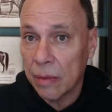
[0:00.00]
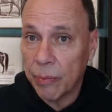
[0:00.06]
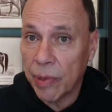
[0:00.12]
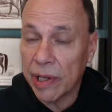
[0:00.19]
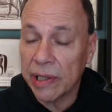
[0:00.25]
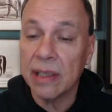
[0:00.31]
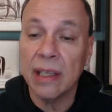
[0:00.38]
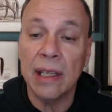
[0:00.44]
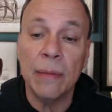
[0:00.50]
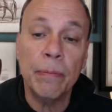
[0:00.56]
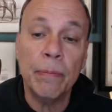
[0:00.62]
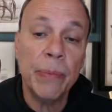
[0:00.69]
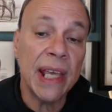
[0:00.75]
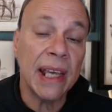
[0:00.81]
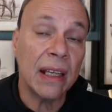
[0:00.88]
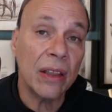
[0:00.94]
But the
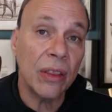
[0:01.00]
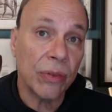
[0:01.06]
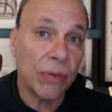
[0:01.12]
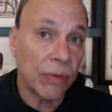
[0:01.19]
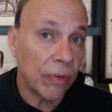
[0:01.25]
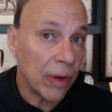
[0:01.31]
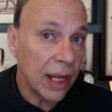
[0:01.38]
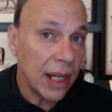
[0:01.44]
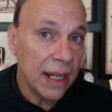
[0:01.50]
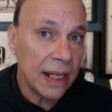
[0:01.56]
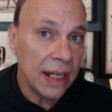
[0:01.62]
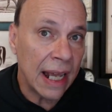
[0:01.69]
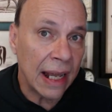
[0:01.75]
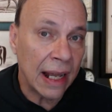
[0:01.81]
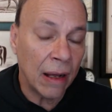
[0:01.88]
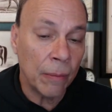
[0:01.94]
pick 3
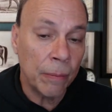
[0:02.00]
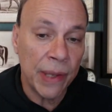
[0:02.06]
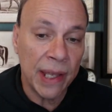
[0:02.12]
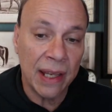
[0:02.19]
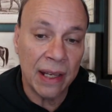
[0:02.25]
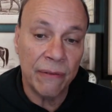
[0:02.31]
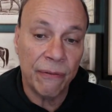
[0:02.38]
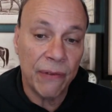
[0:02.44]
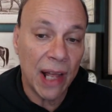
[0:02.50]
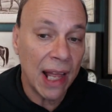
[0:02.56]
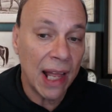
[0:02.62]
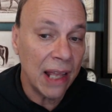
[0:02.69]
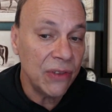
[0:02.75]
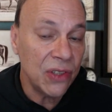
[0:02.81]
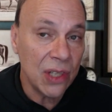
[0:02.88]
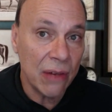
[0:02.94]
now paid
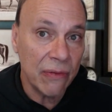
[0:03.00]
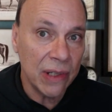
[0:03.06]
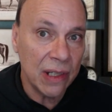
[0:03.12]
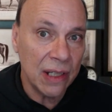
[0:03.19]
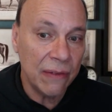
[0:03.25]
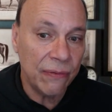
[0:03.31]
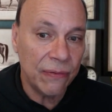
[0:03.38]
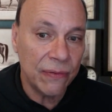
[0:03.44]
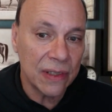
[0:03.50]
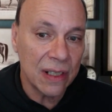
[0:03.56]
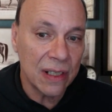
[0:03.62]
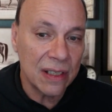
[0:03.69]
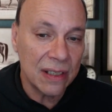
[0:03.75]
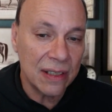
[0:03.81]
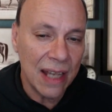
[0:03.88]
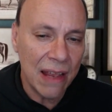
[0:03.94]

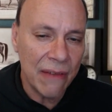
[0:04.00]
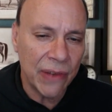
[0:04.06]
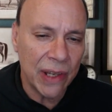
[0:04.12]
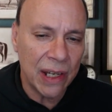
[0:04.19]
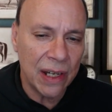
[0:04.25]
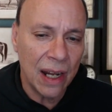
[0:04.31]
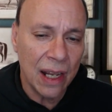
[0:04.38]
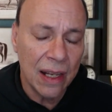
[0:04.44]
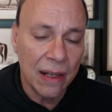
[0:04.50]
$577